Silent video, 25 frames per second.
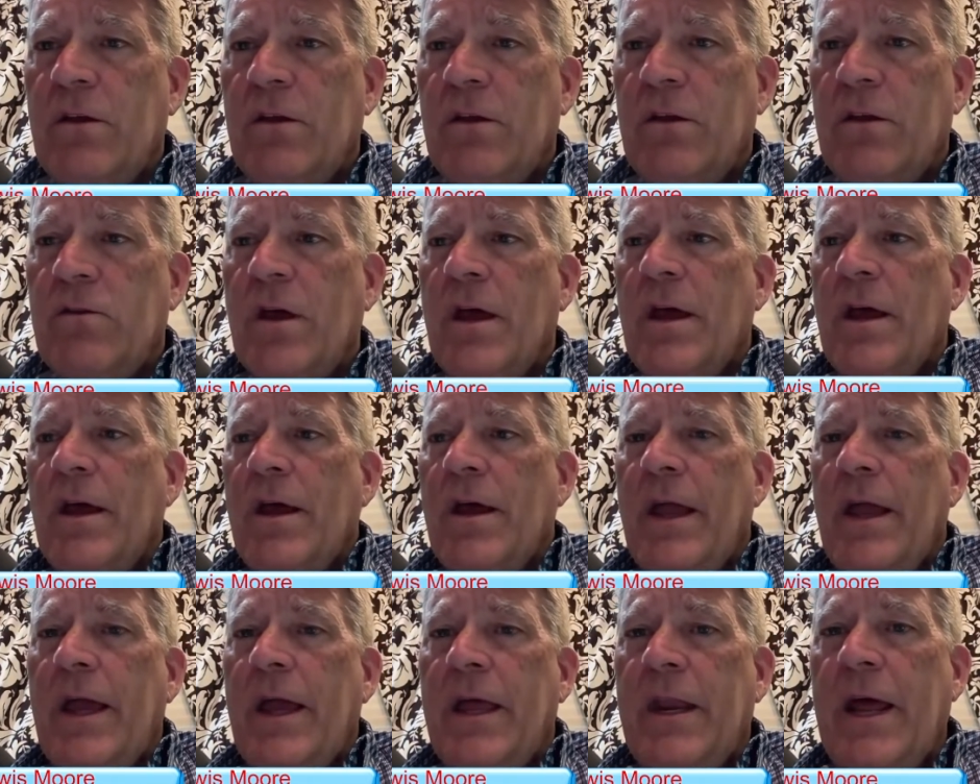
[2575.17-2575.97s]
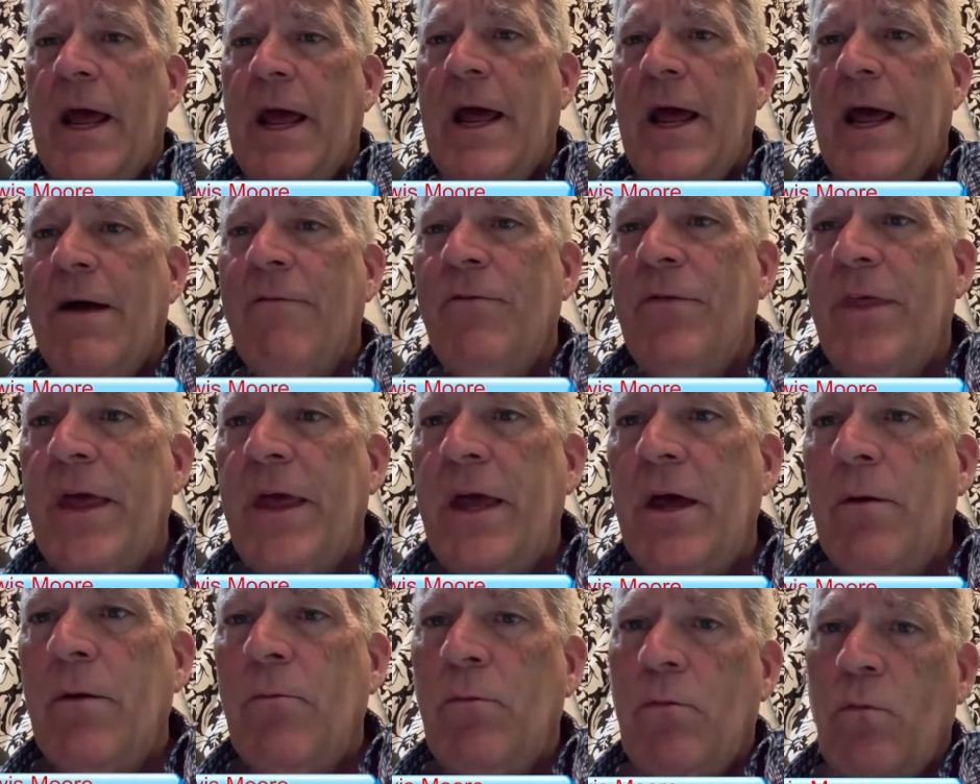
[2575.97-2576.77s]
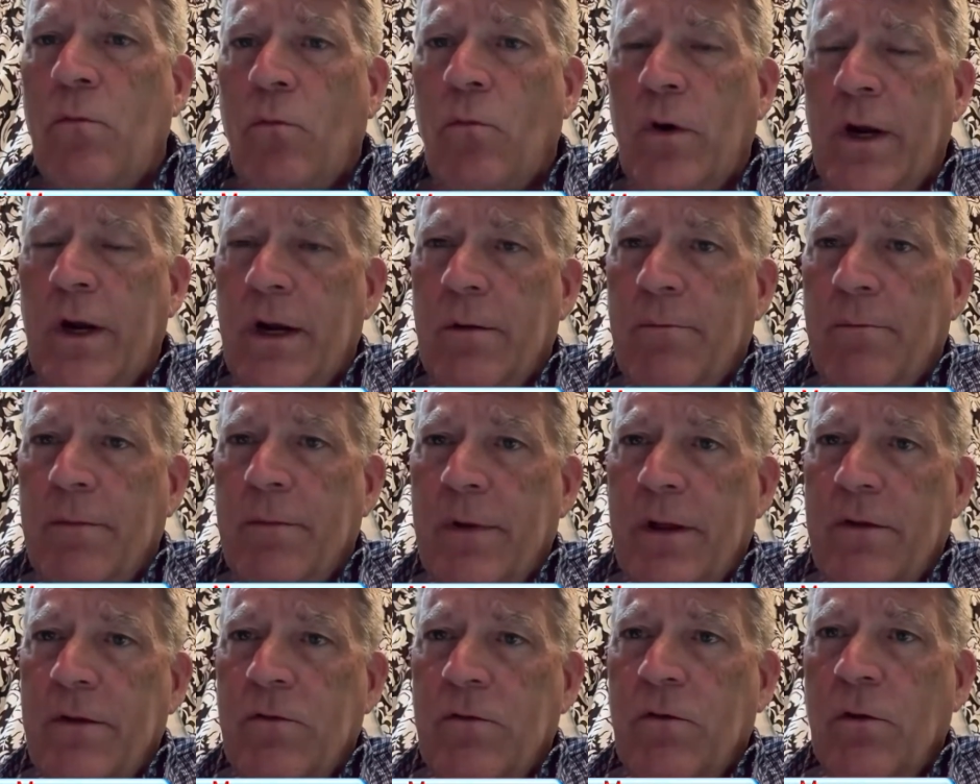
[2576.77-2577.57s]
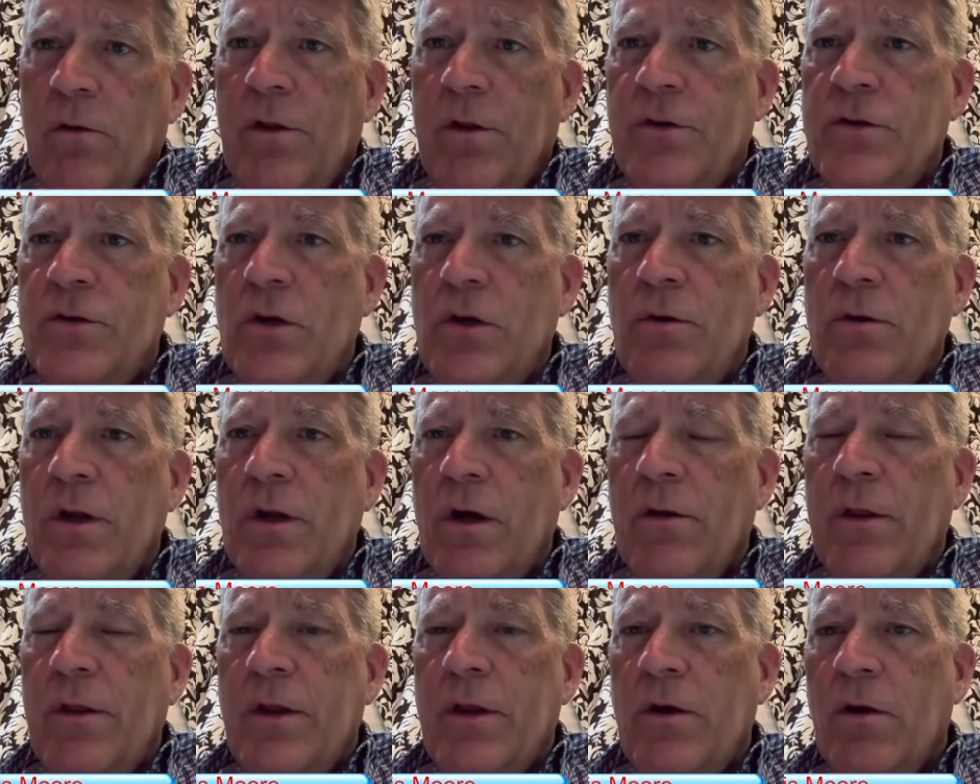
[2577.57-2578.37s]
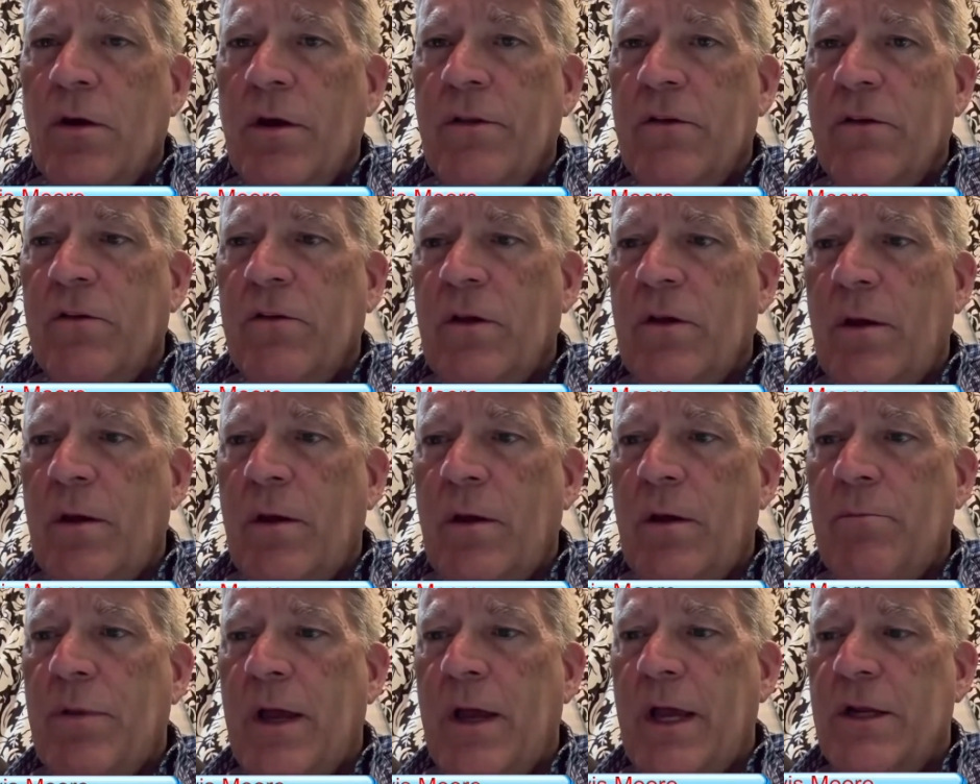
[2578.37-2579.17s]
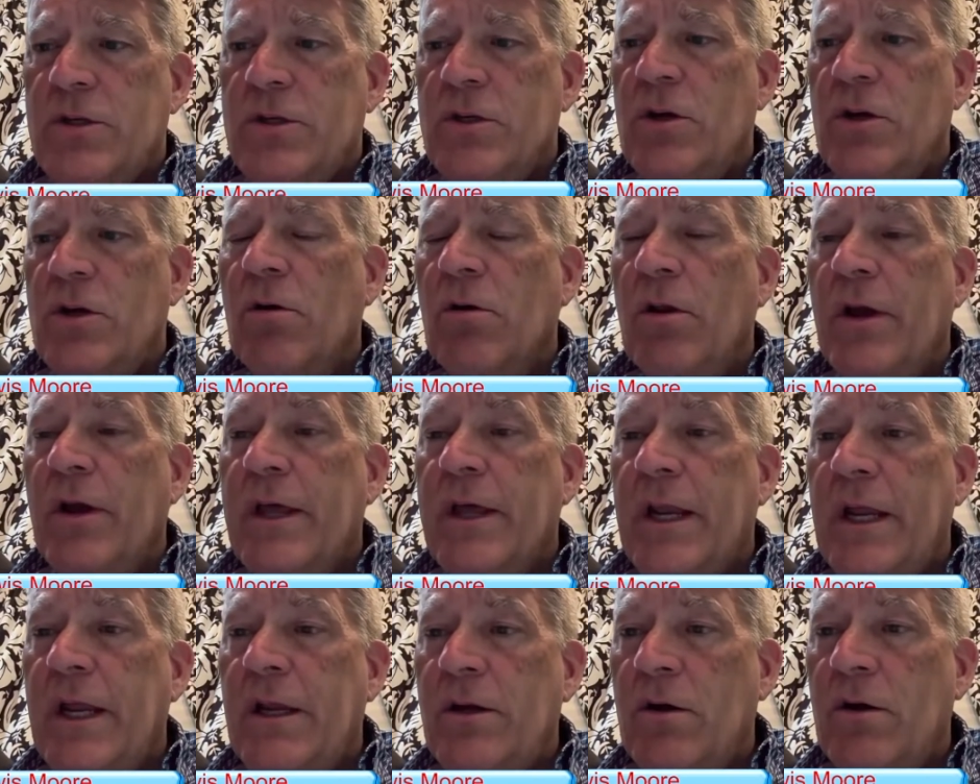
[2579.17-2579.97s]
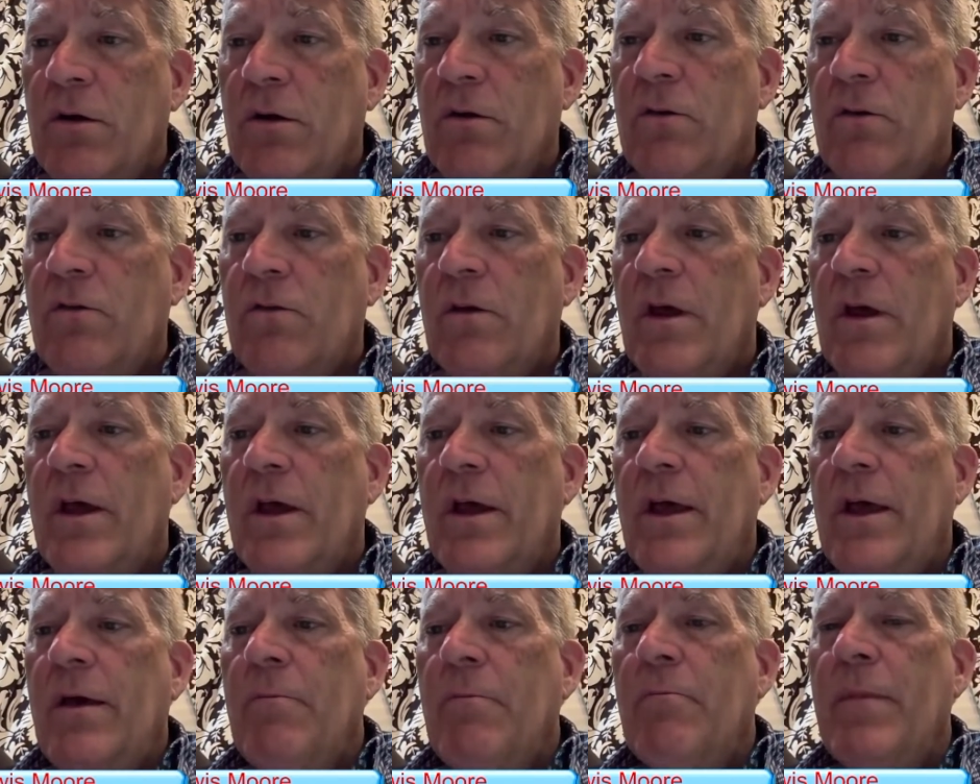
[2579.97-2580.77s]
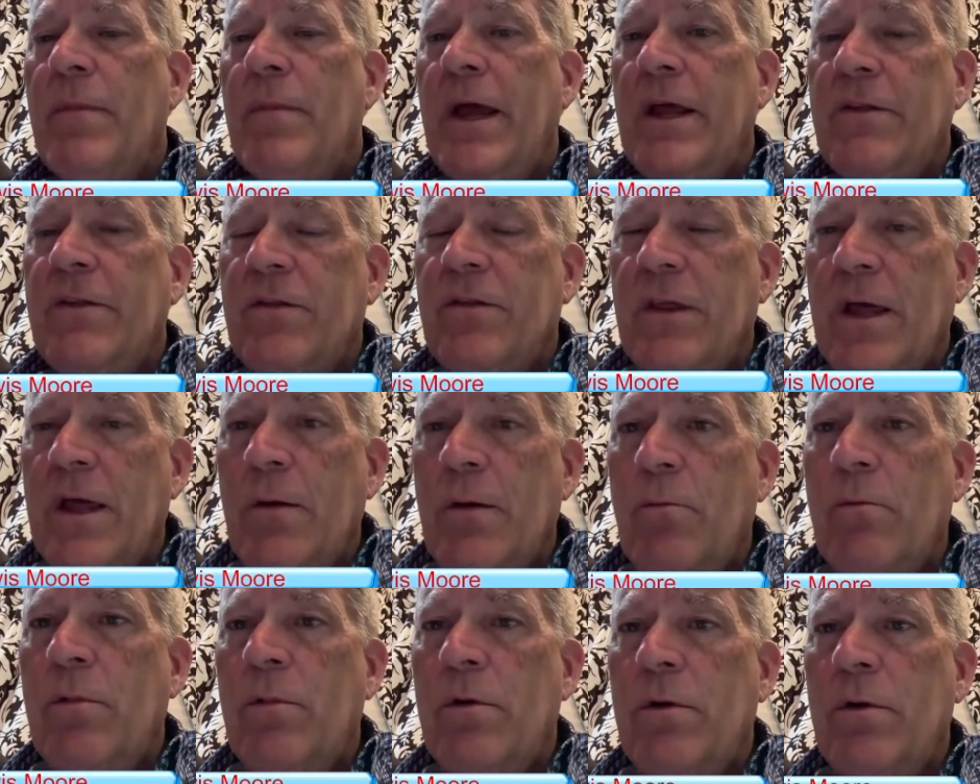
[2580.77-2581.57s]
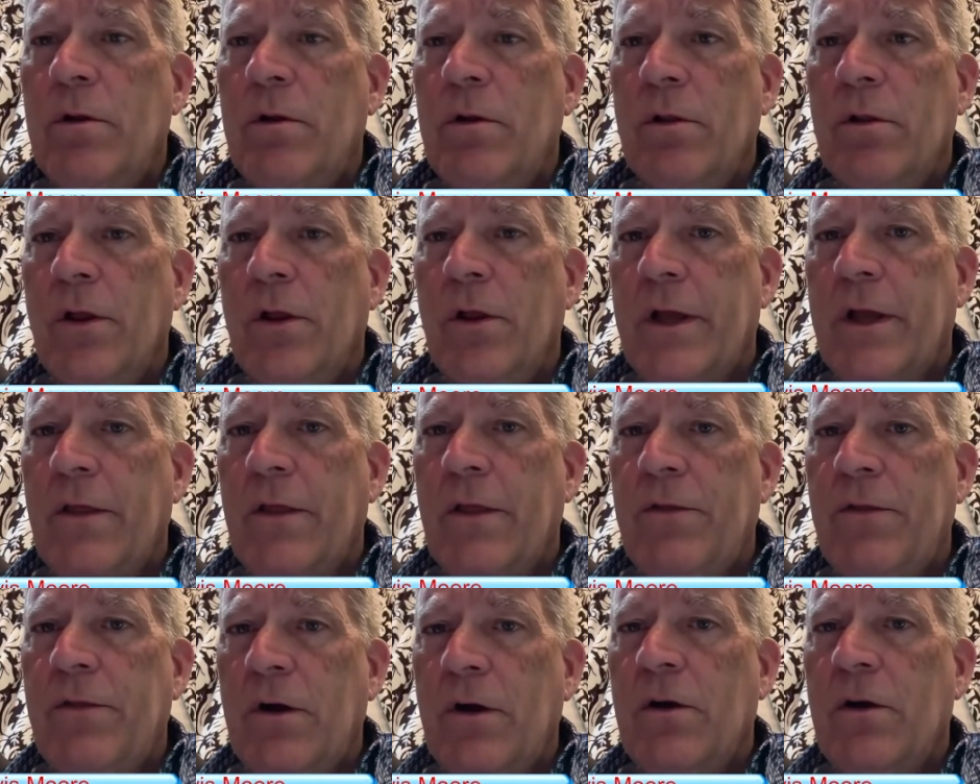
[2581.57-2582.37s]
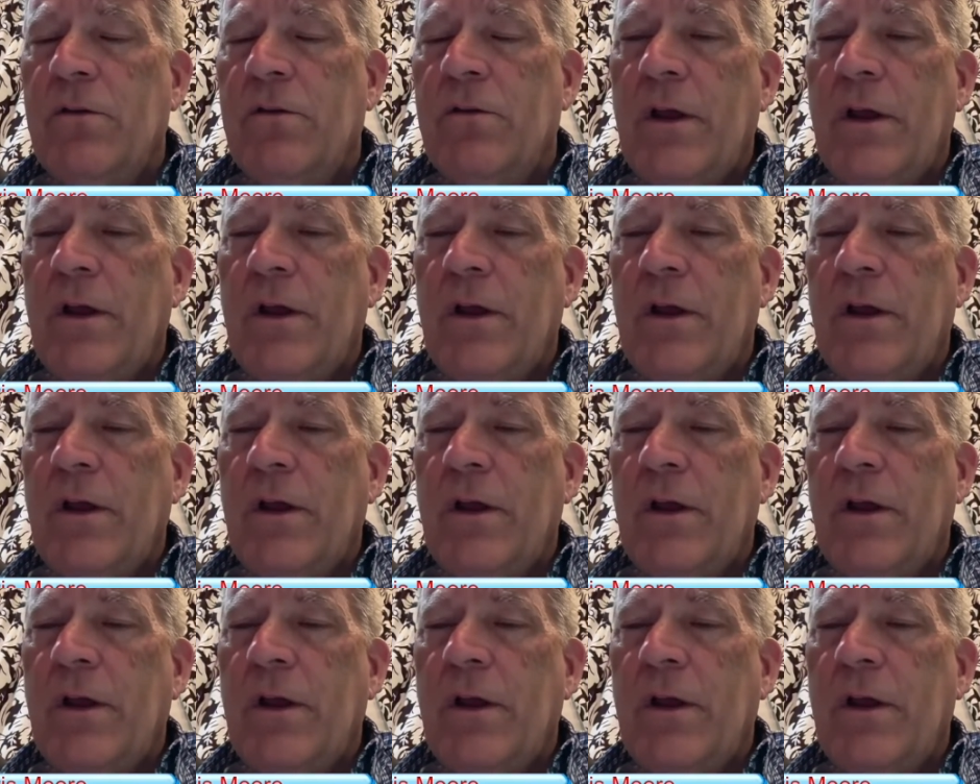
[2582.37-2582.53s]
and have them read them so that you know that you're on the same page. You're looking at yours, make them look at theirs